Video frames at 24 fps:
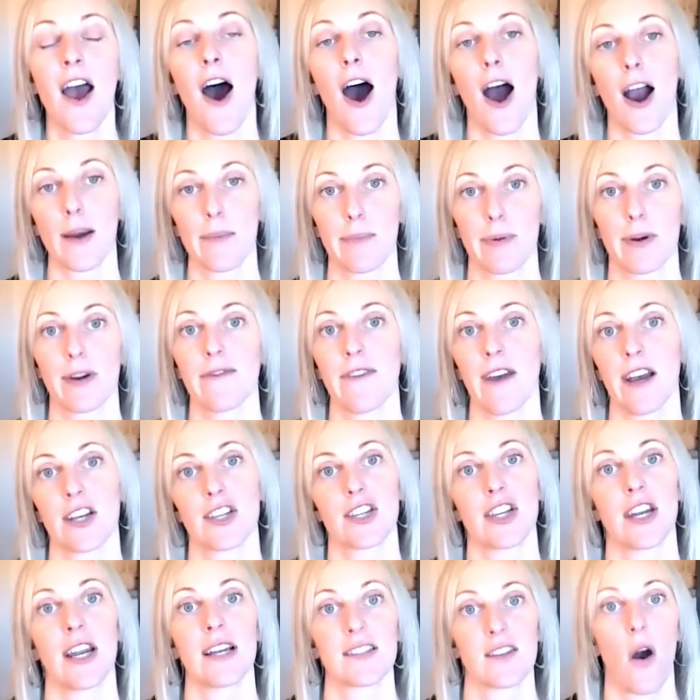our
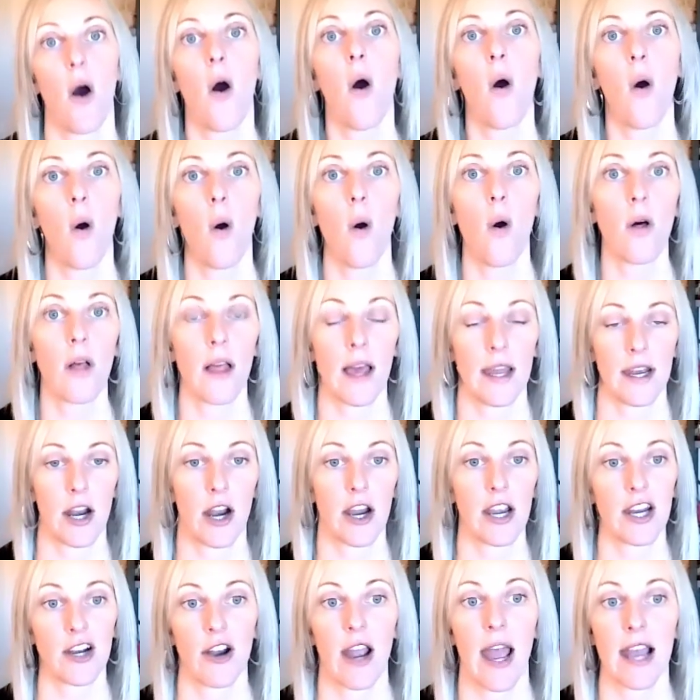profession as a whole and our
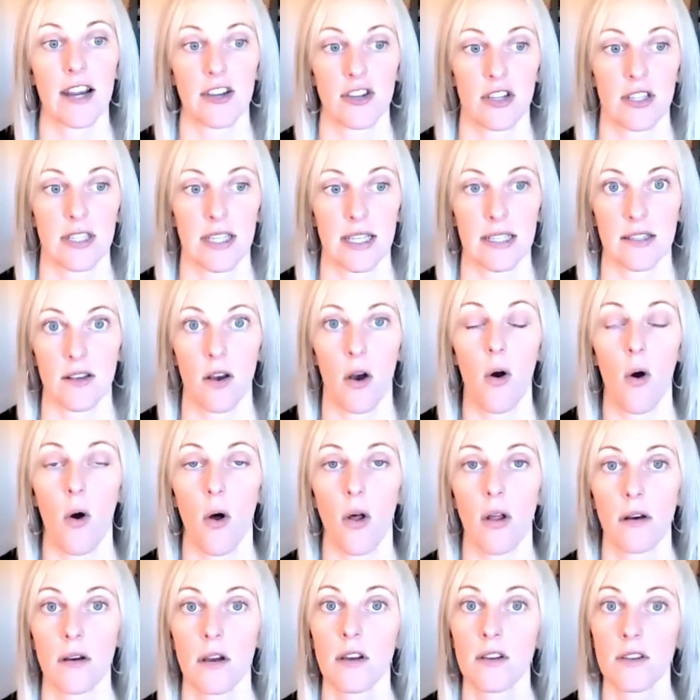interactions as a whole.